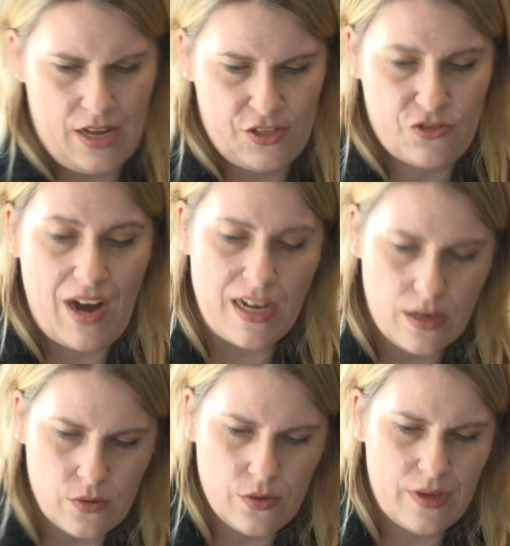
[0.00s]

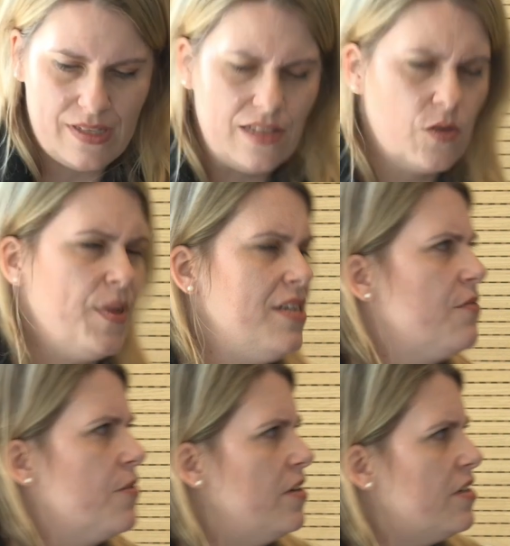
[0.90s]
Australian law, it's a little bit
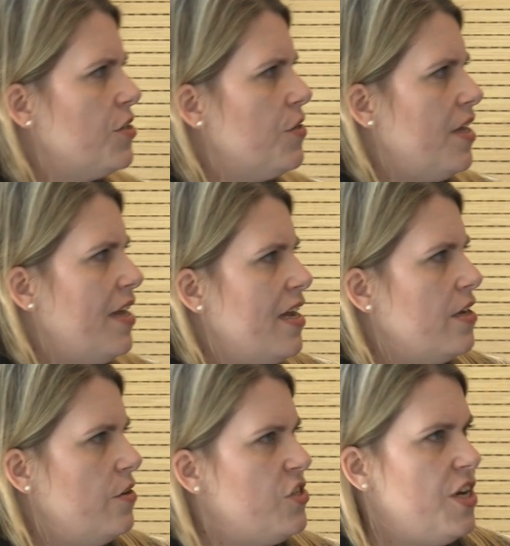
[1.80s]
different to the
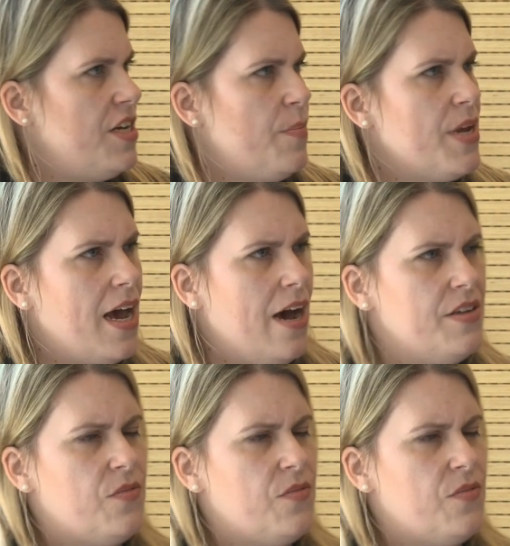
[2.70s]
EU GDPR,